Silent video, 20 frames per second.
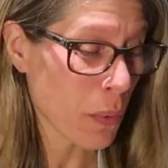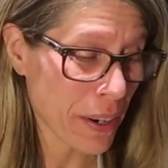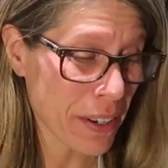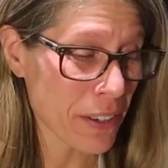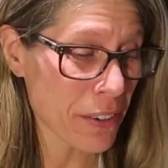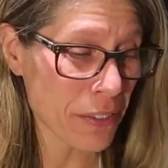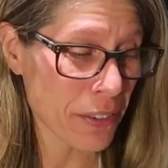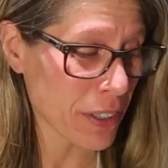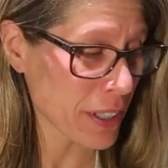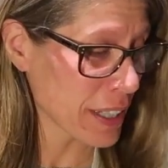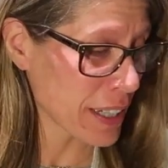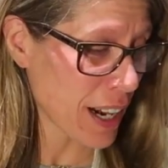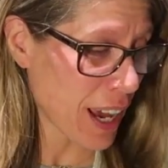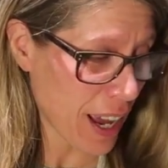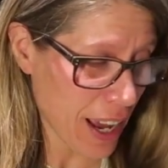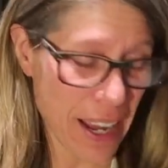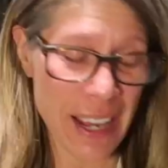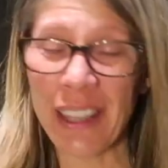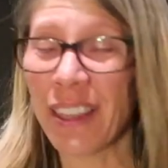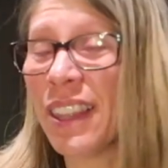wonderful
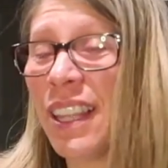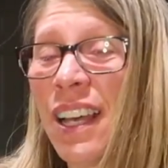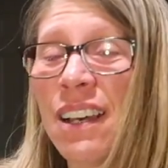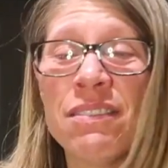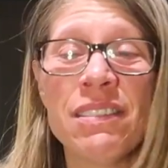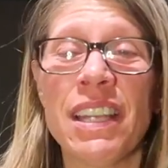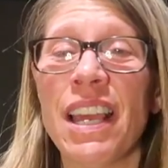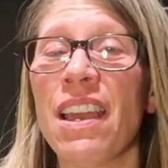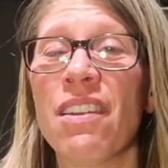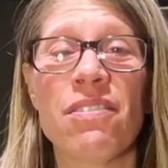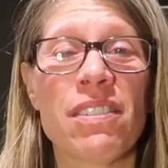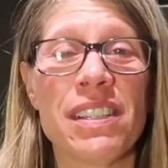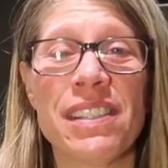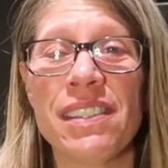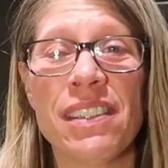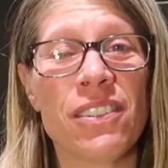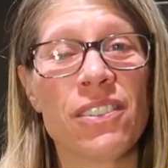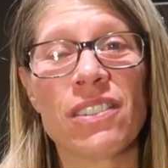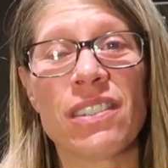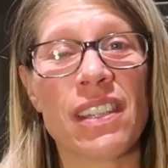and I loved every
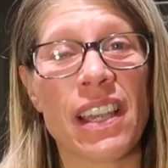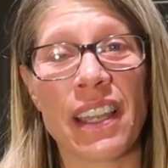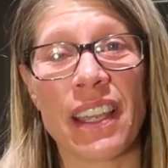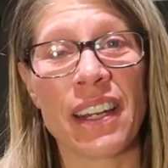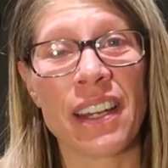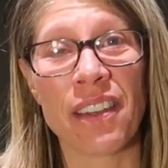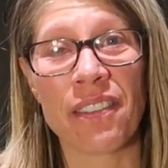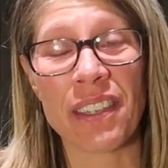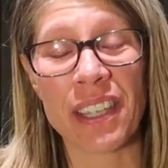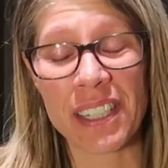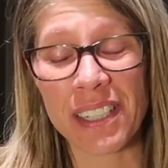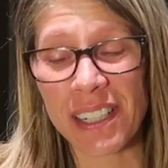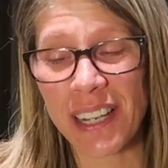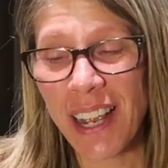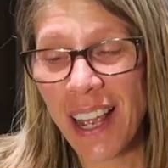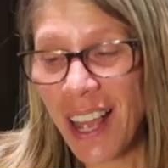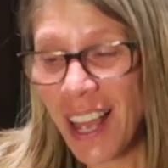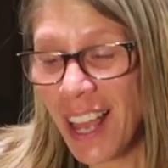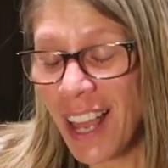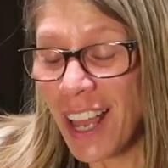single second of it
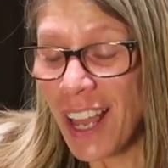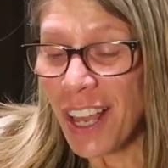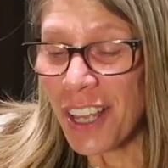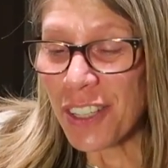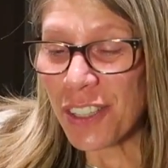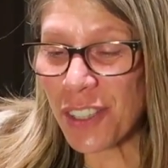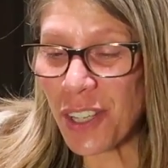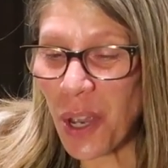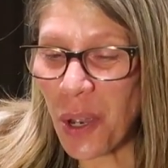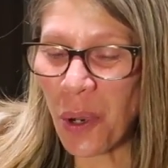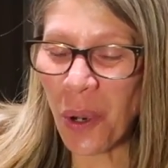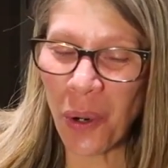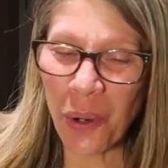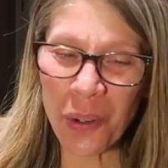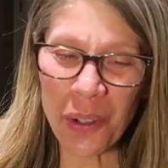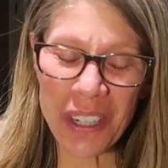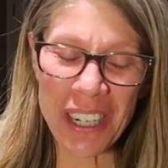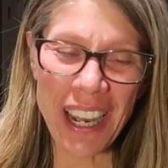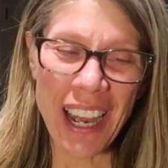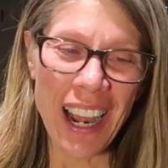
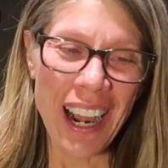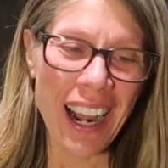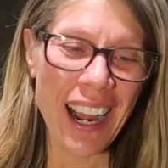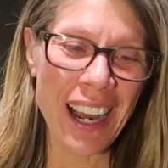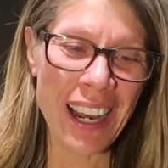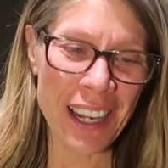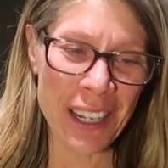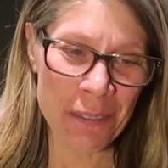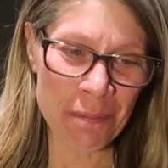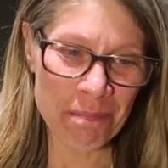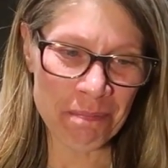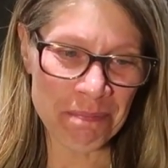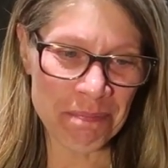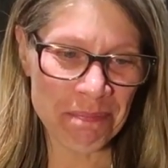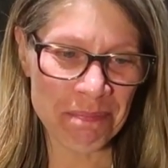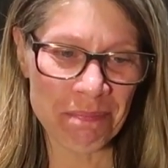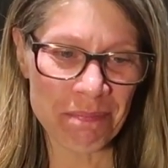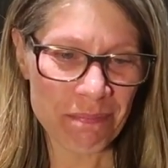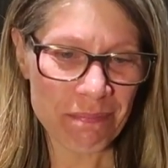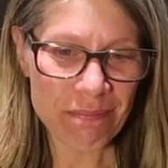so um,